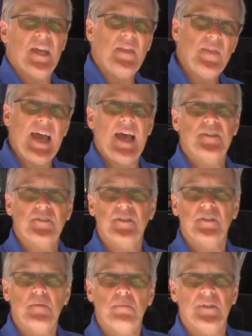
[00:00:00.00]
and that is going
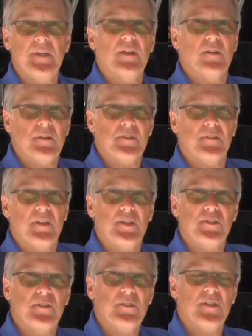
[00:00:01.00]
to complete our installation